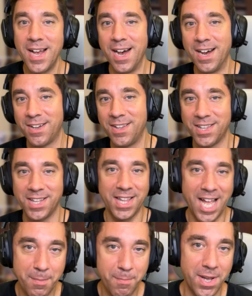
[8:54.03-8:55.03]
uh, click the
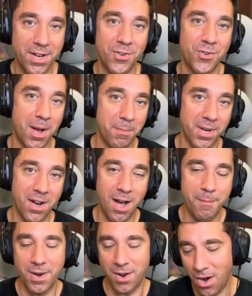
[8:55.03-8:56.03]
like button, drop a comment.